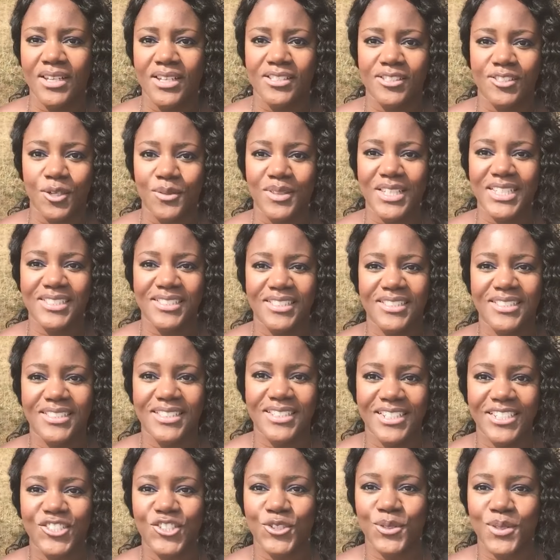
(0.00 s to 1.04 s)
So this is
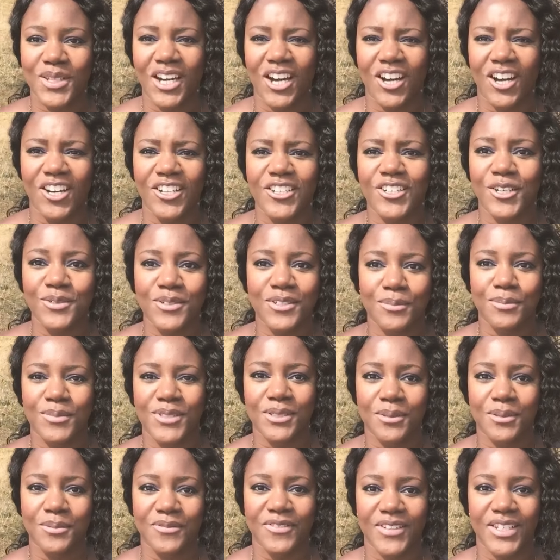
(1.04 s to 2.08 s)
an issue that I know
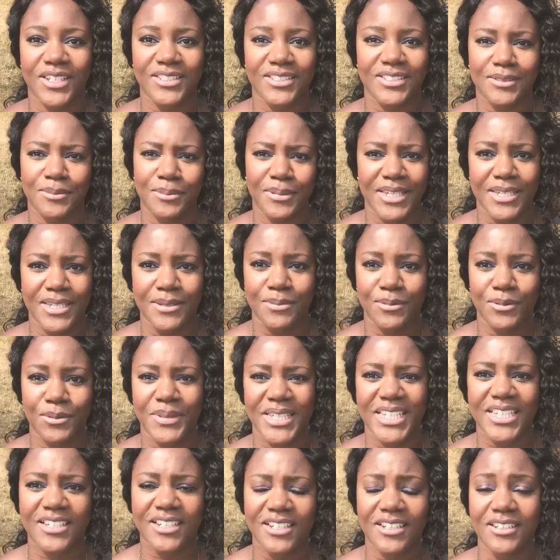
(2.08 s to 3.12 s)
comes up for lots of people
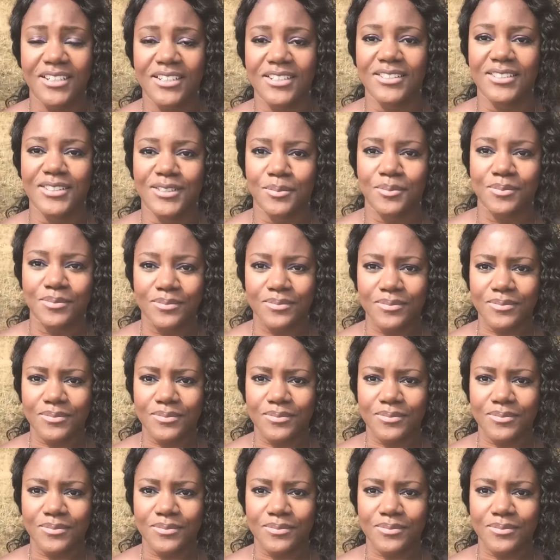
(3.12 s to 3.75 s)
because